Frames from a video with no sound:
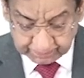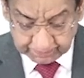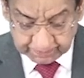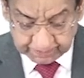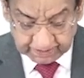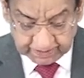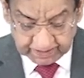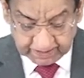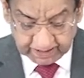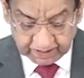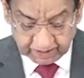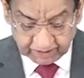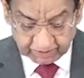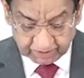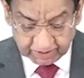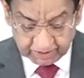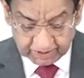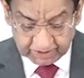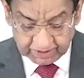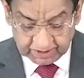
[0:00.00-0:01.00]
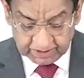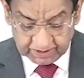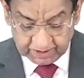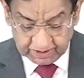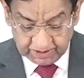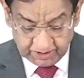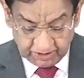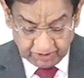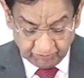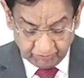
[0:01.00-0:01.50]
Now,
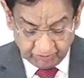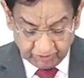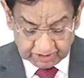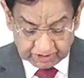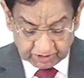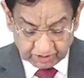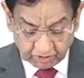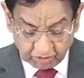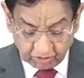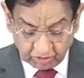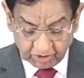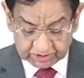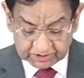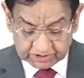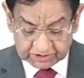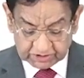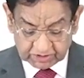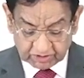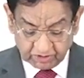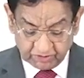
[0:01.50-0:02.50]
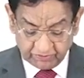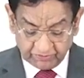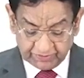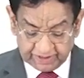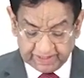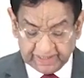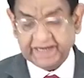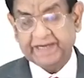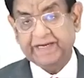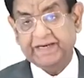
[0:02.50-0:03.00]
what are the causes of
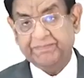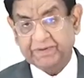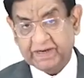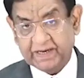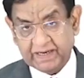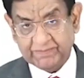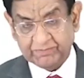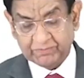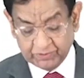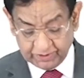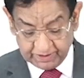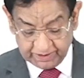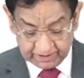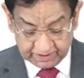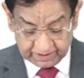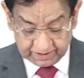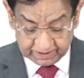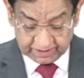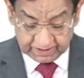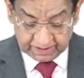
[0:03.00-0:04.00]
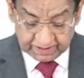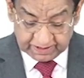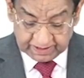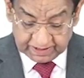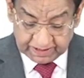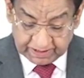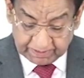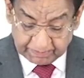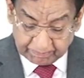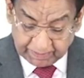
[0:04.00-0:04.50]
atypical pneumonia?
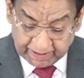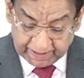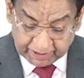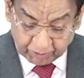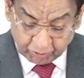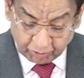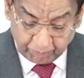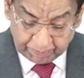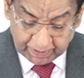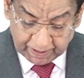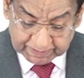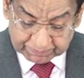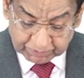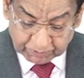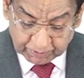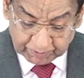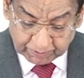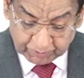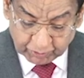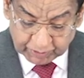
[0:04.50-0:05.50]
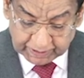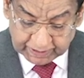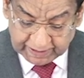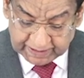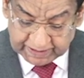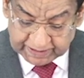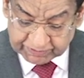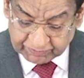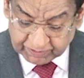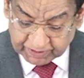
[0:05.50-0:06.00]
Mycoplasma pneumonia
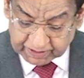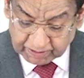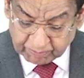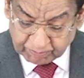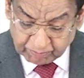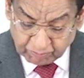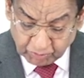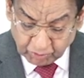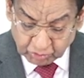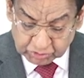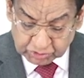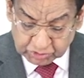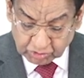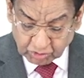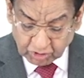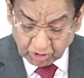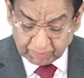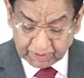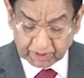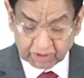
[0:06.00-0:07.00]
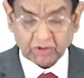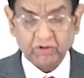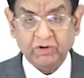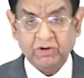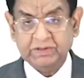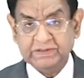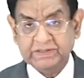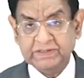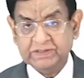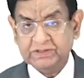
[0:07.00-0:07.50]
is one of the most common
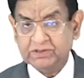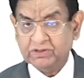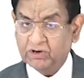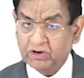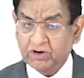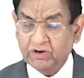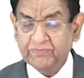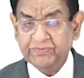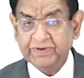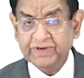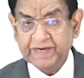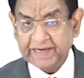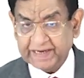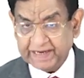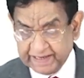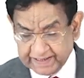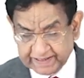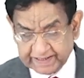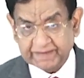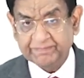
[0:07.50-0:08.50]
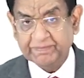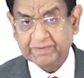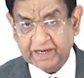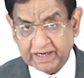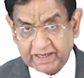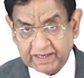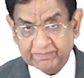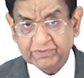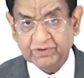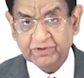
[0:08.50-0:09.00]
causes of atypical
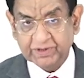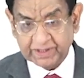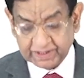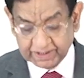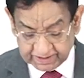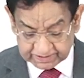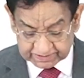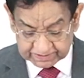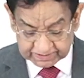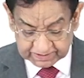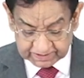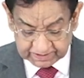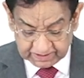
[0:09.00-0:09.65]
pneumonias.